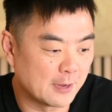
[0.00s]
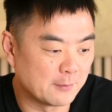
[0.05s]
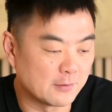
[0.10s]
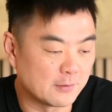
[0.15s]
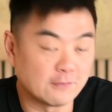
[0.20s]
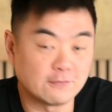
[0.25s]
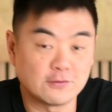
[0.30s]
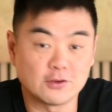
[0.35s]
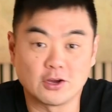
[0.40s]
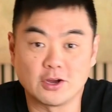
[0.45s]

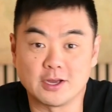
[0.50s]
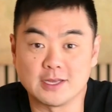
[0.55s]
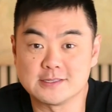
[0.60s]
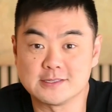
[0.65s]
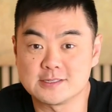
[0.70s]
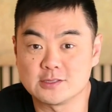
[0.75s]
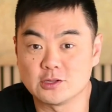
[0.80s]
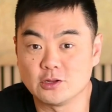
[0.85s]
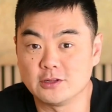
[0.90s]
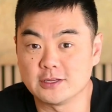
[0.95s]
If you're
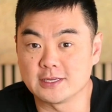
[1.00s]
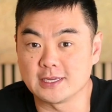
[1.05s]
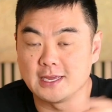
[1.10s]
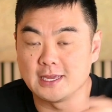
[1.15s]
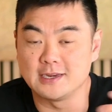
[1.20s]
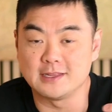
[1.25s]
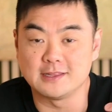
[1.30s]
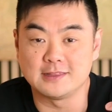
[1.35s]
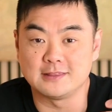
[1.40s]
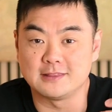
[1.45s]
installing
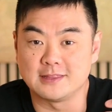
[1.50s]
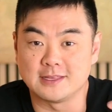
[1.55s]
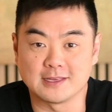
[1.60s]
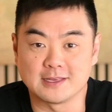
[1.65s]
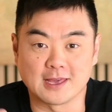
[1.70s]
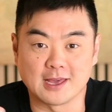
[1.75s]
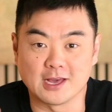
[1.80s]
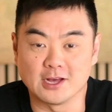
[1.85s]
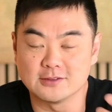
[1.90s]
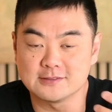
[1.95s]

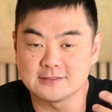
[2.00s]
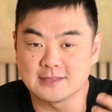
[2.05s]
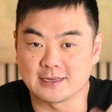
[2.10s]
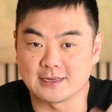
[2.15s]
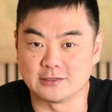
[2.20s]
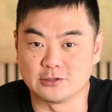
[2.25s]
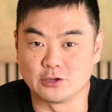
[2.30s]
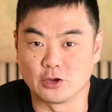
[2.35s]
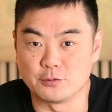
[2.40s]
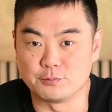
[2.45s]
anything else
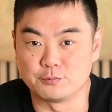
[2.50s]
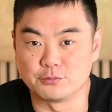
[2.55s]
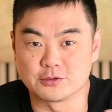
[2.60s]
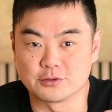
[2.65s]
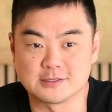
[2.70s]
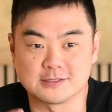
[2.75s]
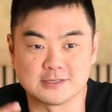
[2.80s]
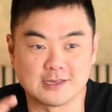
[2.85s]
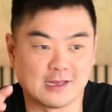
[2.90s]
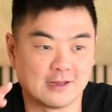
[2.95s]
like
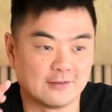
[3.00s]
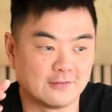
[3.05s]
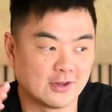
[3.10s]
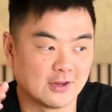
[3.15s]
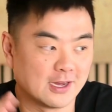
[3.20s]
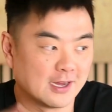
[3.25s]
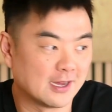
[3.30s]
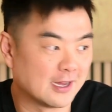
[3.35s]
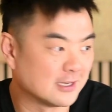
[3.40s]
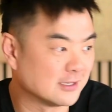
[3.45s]
Notebook
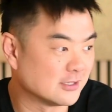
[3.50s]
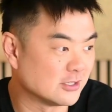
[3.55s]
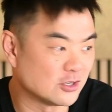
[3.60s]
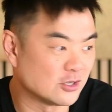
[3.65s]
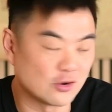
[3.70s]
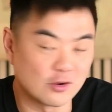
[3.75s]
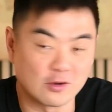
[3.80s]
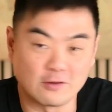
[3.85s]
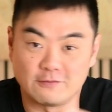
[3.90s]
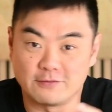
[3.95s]
Server,
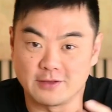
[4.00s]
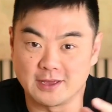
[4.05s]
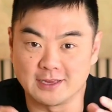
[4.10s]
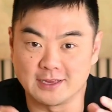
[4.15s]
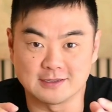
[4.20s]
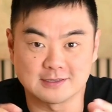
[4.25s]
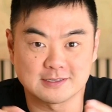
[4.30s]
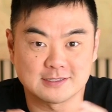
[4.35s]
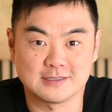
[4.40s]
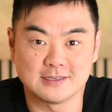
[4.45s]

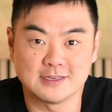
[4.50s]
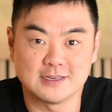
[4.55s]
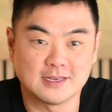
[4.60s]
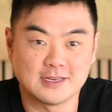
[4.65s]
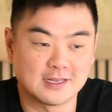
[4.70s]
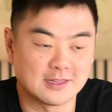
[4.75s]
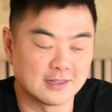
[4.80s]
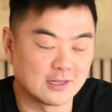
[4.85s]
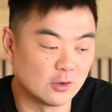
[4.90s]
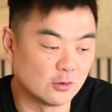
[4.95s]
GeoEvent,
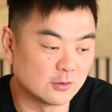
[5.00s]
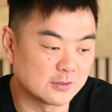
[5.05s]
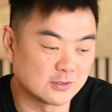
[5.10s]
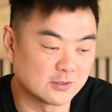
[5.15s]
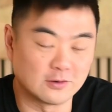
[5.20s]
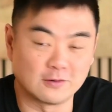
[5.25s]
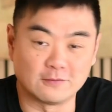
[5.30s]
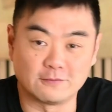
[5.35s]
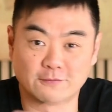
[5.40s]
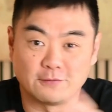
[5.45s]
they all
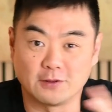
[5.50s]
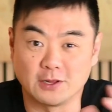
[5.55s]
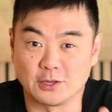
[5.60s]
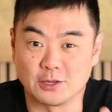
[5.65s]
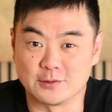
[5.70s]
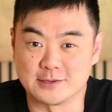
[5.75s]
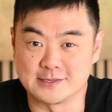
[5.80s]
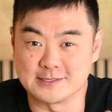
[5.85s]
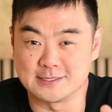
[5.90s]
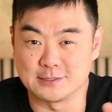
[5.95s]
sort of
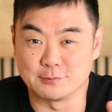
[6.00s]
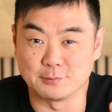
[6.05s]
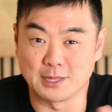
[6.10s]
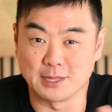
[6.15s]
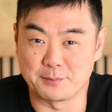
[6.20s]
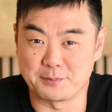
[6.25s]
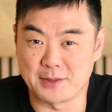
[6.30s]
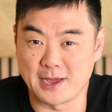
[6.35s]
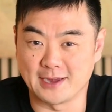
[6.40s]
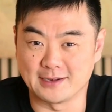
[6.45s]
follow a
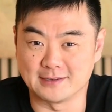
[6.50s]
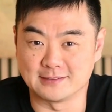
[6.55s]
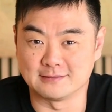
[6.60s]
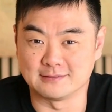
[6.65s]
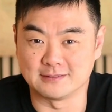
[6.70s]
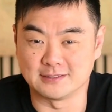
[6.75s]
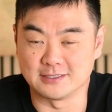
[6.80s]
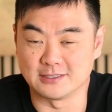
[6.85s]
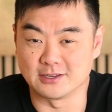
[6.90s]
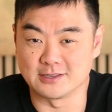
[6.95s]
similar pattern.
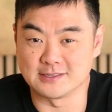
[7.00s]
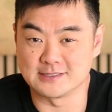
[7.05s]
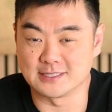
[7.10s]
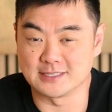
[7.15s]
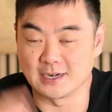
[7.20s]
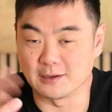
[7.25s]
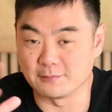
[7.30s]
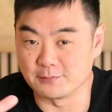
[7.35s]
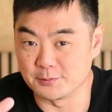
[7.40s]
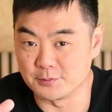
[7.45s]
You go
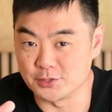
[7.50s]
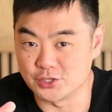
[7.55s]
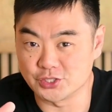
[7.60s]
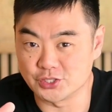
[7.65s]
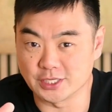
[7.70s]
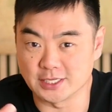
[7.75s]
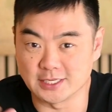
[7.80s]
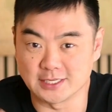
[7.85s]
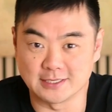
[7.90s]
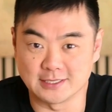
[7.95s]
set up the
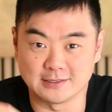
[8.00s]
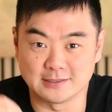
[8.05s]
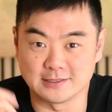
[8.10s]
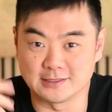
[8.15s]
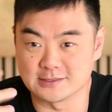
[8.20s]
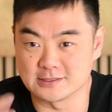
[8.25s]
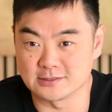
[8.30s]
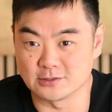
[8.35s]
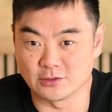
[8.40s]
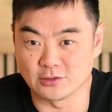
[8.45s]
machine,
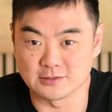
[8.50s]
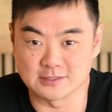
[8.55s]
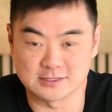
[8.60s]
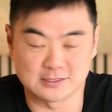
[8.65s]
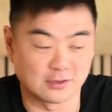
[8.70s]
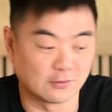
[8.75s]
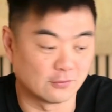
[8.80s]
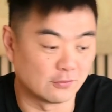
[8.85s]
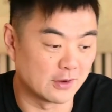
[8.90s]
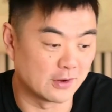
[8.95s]
install the
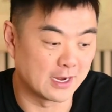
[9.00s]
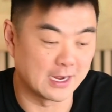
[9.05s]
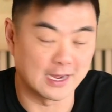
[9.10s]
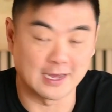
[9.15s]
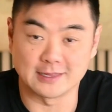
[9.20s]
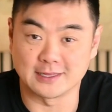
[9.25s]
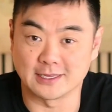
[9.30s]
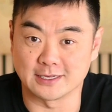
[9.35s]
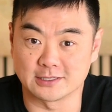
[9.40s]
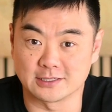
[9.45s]
software,
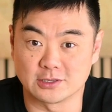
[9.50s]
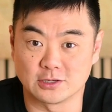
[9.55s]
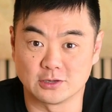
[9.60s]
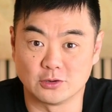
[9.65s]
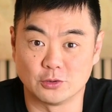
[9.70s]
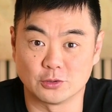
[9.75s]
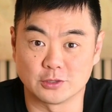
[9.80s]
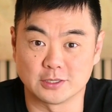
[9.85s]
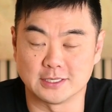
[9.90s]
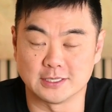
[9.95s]
and then
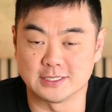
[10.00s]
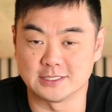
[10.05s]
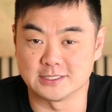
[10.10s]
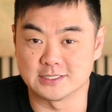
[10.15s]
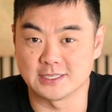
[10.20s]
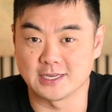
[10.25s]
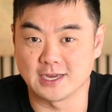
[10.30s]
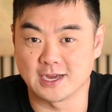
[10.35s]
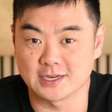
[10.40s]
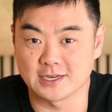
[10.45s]
hook it
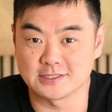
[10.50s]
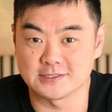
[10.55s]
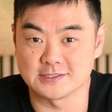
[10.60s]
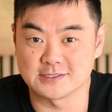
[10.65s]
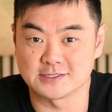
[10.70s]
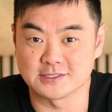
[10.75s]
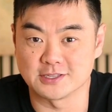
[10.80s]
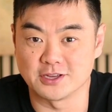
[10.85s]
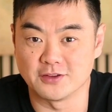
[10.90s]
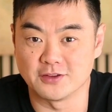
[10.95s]
into your
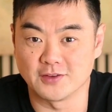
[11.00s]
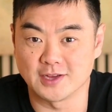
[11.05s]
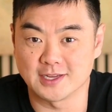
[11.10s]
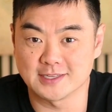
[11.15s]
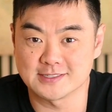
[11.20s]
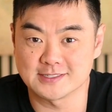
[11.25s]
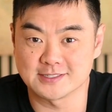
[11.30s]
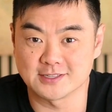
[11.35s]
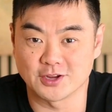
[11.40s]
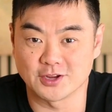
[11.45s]
ArcGIS
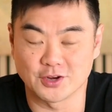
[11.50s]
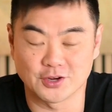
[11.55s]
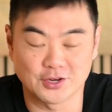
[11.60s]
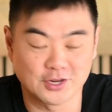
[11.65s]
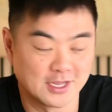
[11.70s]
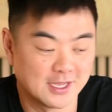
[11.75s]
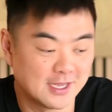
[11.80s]
Server. So